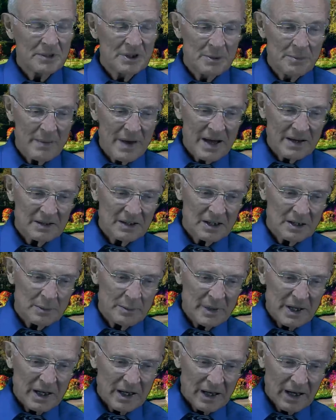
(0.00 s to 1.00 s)
demanded
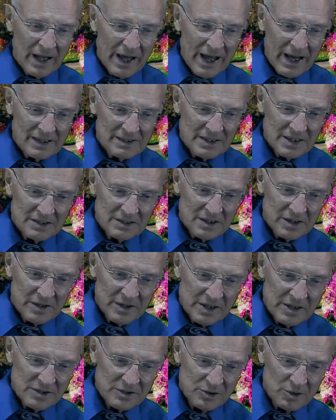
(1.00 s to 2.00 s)
immediate access to
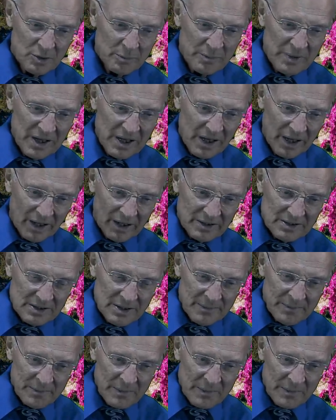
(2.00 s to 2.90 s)
these new beings,